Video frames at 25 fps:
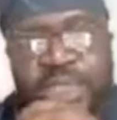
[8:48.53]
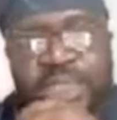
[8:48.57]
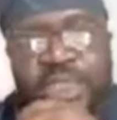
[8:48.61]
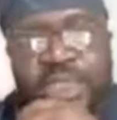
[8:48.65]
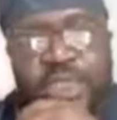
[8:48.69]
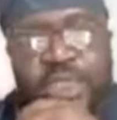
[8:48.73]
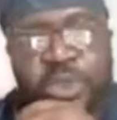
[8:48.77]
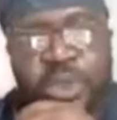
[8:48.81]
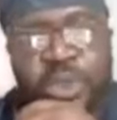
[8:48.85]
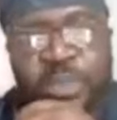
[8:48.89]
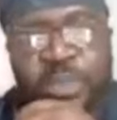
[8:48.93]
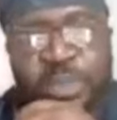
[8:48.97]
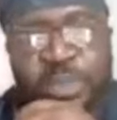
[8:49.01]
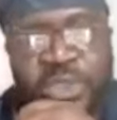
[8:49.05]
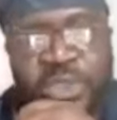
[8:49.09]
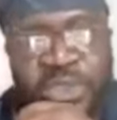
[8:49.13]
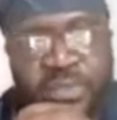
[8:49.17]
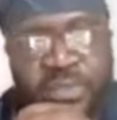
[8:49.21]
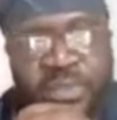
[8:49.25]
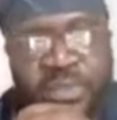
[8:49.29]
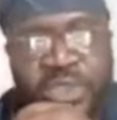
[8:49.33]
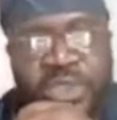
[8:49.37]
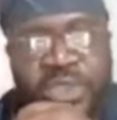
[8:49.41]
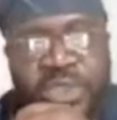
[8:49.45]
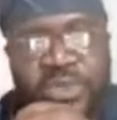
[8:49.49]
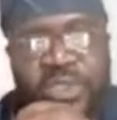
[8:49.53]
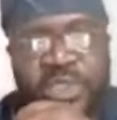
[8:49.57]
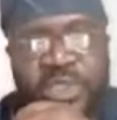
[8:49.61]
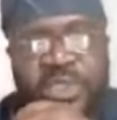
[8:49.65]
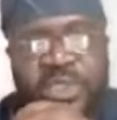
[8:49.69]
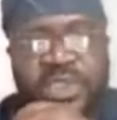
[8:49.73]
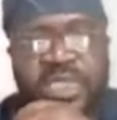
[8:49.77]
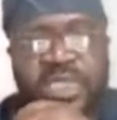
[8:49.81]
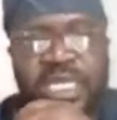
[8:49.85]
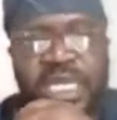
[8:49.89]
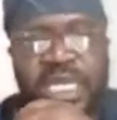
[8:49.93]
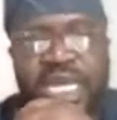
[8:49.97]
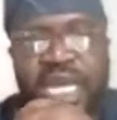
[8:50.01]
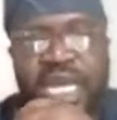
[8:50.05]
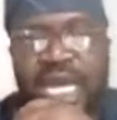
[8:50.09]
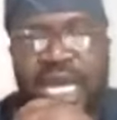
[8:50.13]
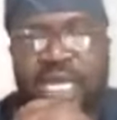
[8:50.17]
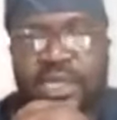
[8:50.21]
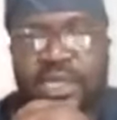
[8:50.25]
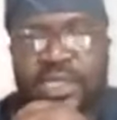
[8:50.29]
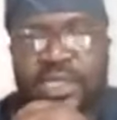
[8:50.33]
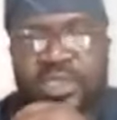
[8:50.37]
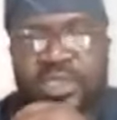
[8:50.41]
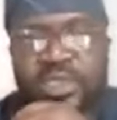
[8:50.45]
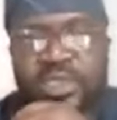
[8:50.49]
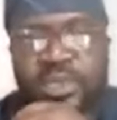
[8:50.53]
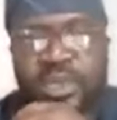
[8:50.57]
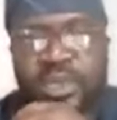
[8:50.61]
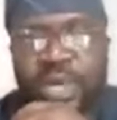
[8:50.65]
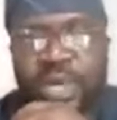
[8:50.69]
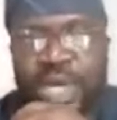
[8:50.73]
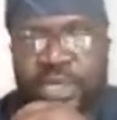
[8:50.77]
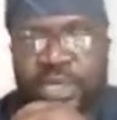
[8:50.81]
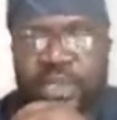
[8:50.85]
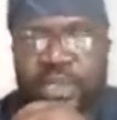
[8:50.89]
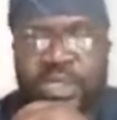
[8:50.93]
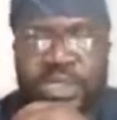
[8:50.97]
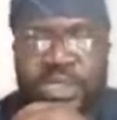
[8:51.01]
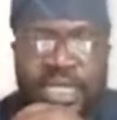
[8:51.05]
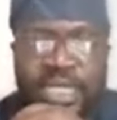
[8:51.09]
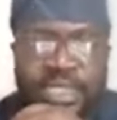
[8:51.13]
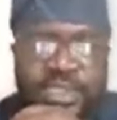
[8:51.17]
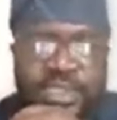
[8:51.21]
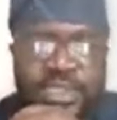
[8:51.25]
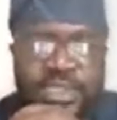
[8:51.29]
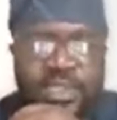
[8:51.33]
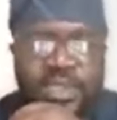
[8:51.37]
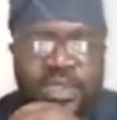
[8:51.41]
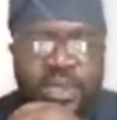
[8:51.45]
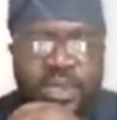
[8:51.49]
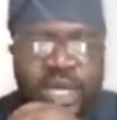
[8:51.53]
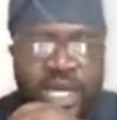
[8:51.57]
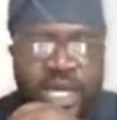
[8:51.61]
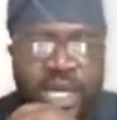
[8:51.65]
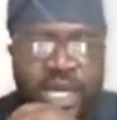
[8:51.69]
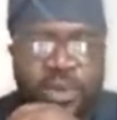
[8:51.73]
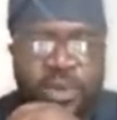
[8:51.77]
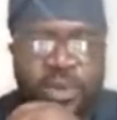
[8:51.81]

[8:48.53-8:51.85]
building materials and all that.